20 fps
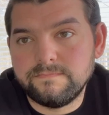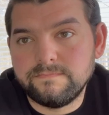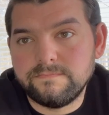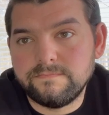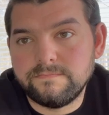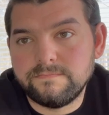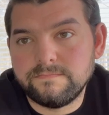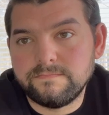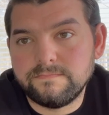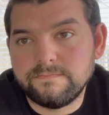
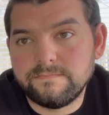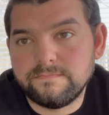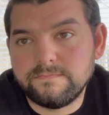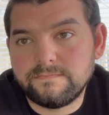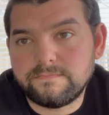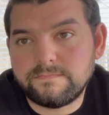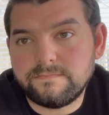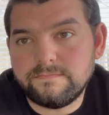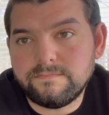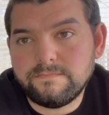
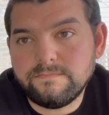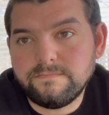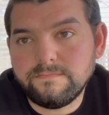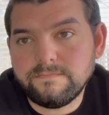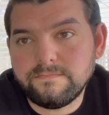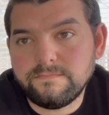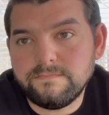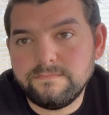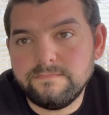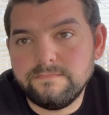
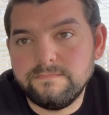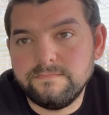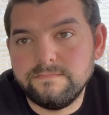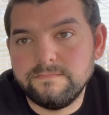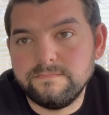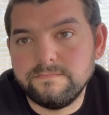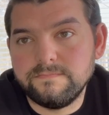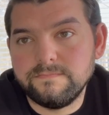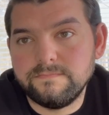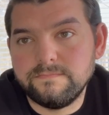
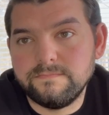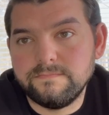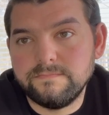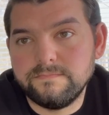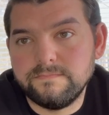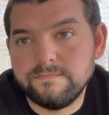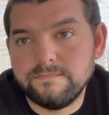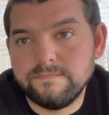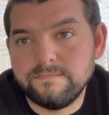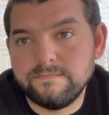
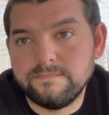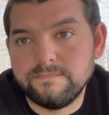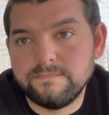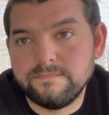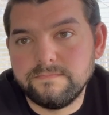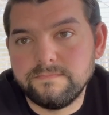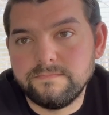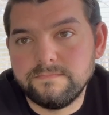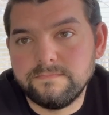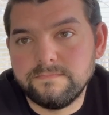
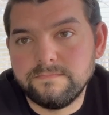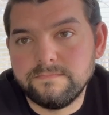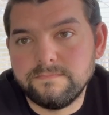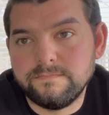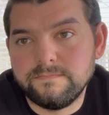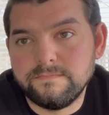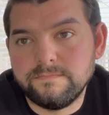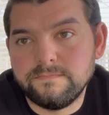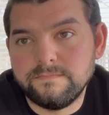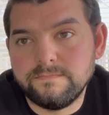
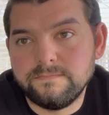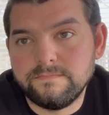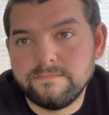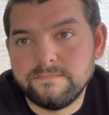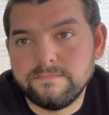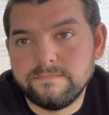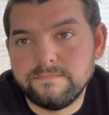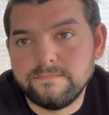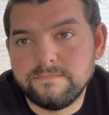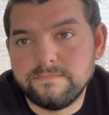
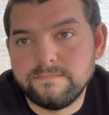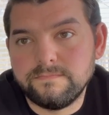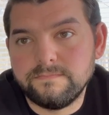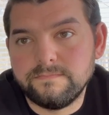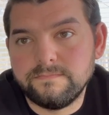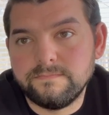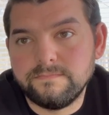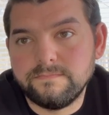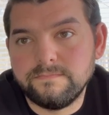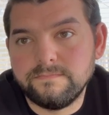
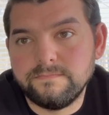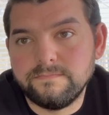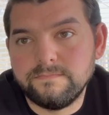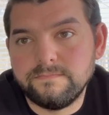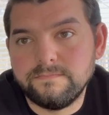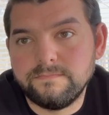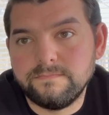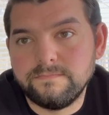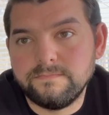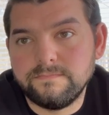
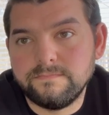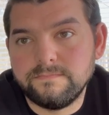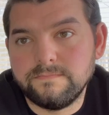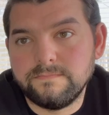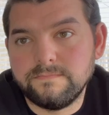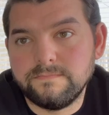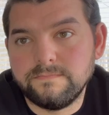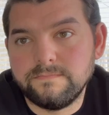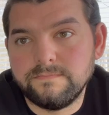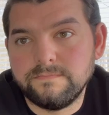
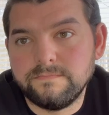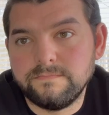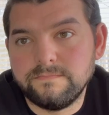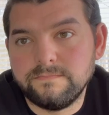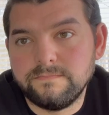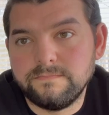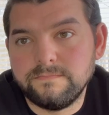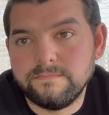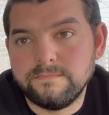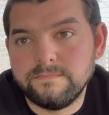
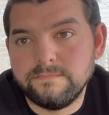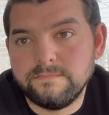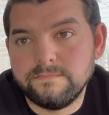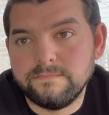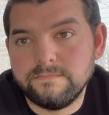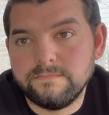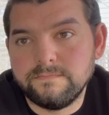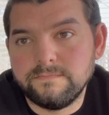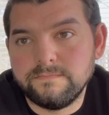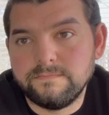
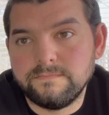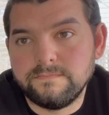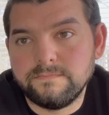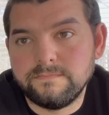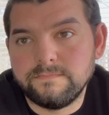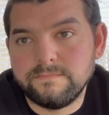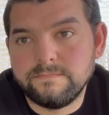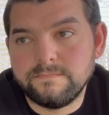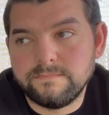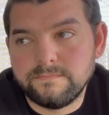
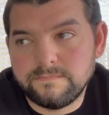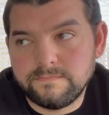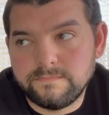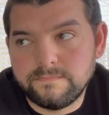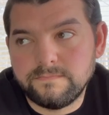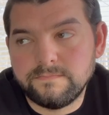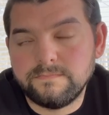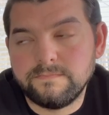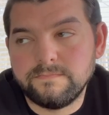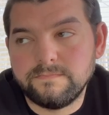
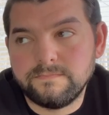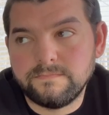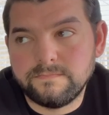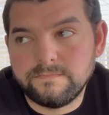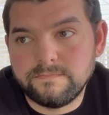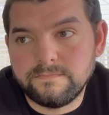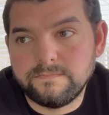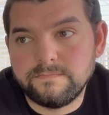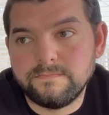The person shown says nothing.